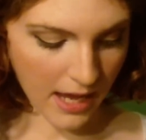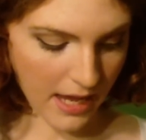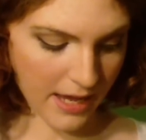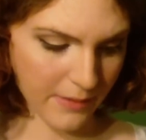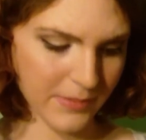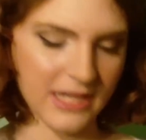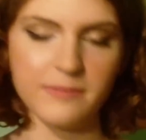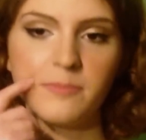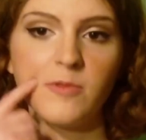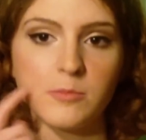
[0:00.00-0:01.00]

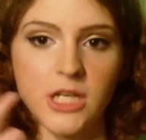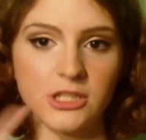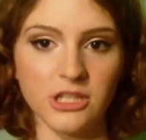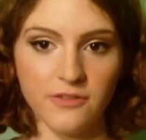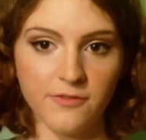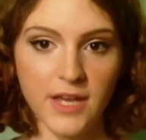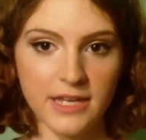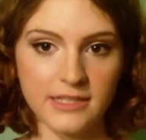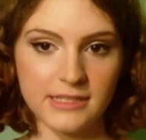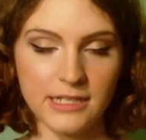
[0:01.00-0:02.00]
from touching the
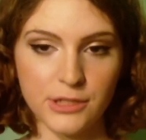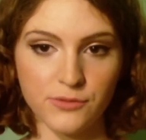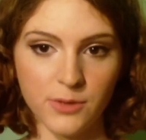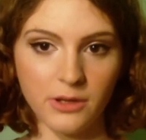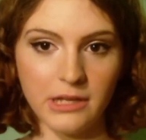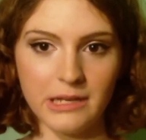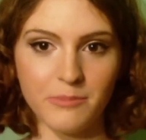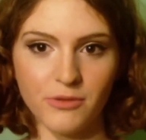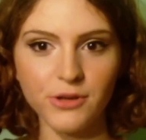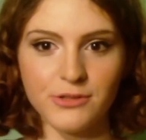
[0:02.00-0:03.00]
face is really
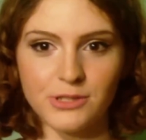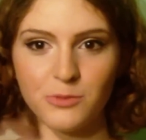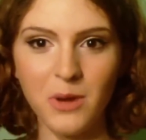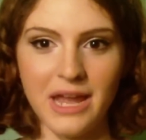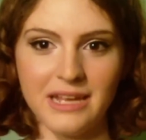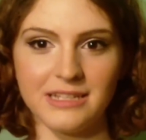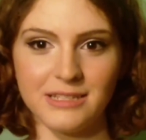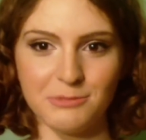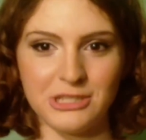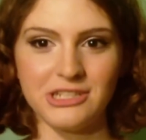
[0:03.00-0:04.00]
Bruce
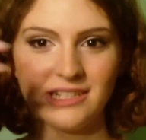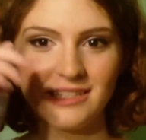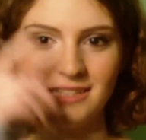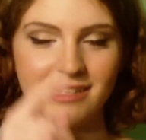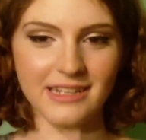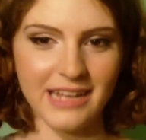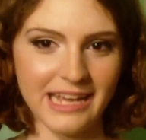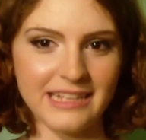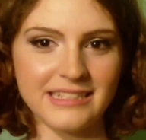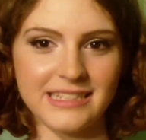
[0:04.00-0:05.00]
Wayne's, which it
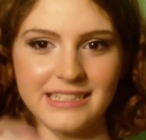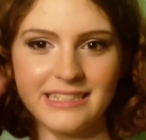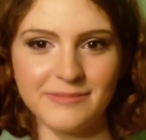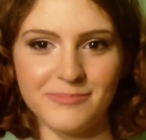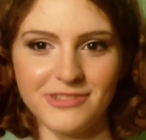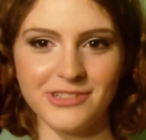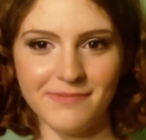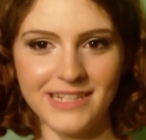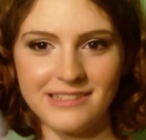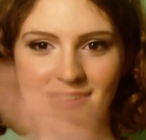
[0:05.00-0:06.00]
is, and Bruce
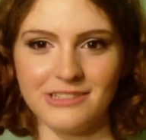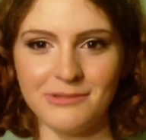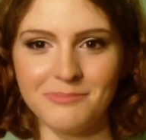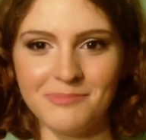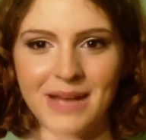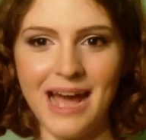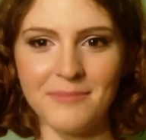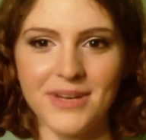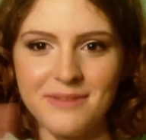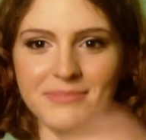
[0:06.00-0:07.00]
Wayne's also
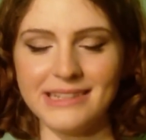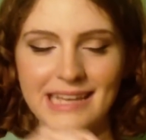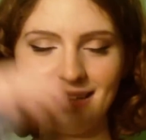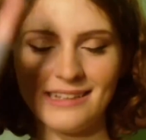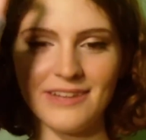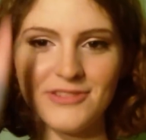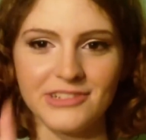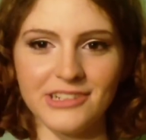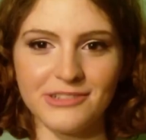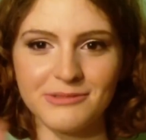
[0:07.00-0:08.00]
Batman, but that clever
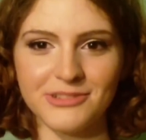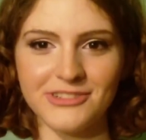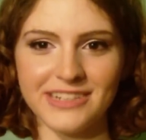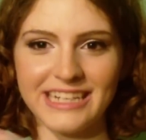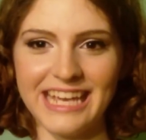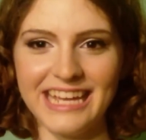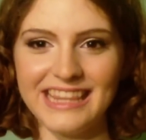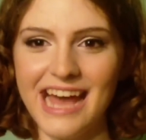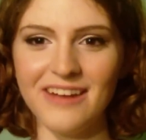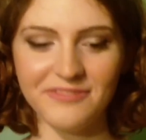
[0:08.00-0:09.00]
little trick
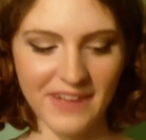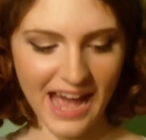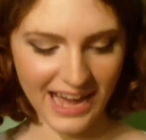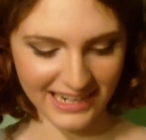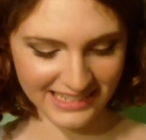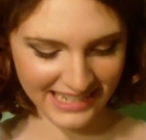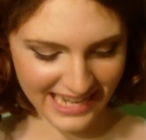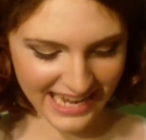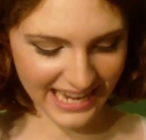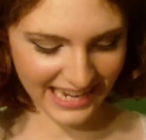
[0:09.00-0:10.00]
hid that fact.
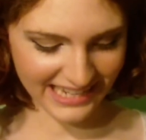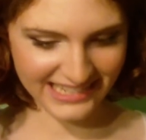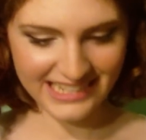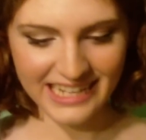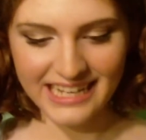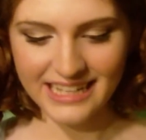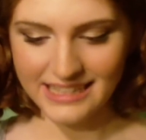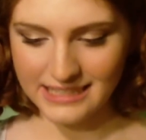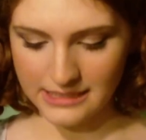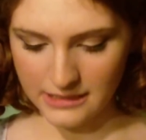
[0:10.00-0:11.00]
And
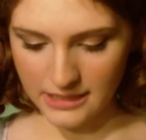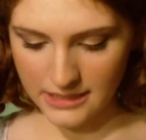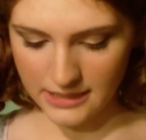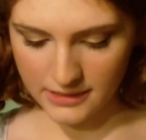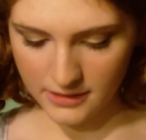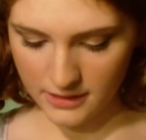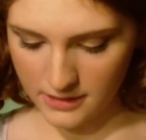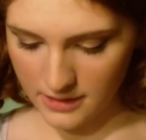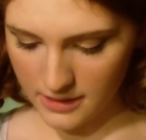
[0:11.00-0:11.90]
then